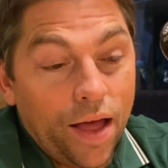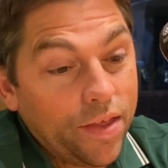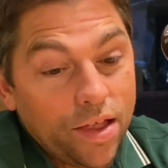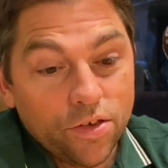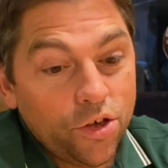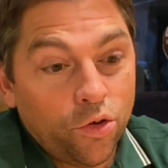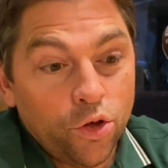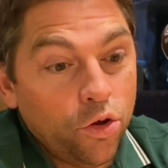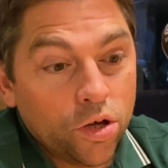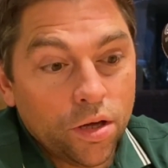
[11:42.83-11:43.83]
then
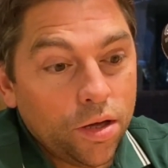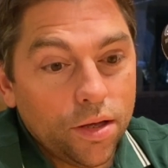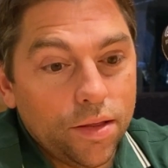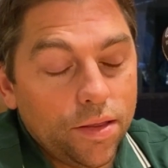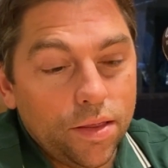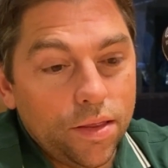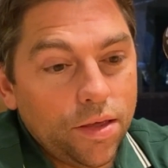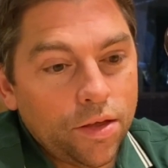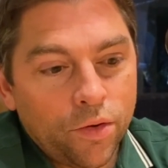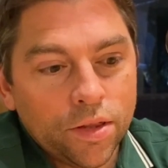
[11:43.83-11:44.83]
you look at
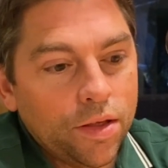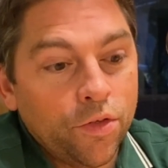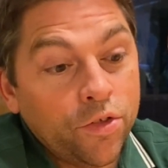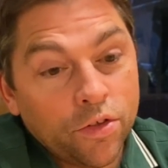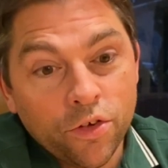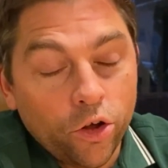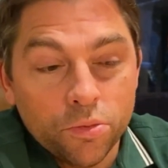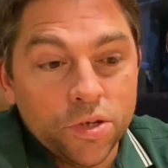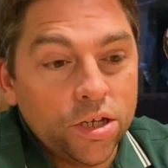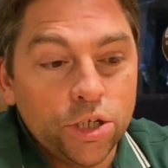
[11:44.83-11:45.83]
the
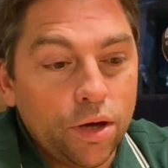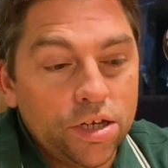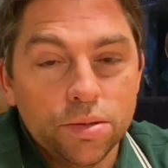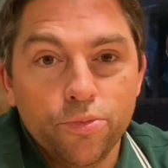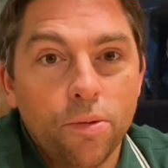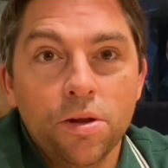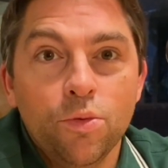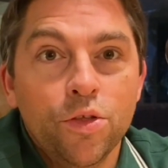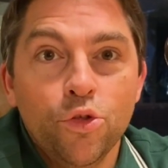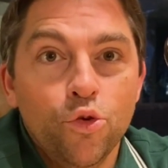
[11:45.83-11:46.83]
Tottenham situation probably
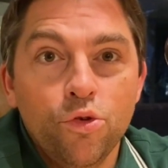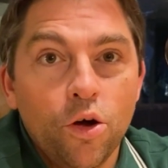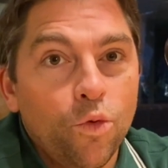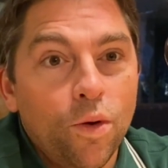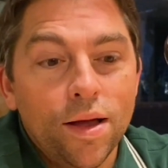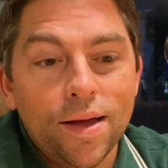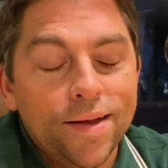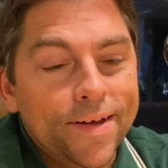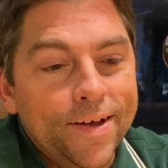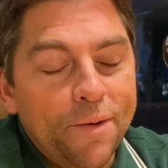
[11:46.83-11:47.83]
with Nuno, where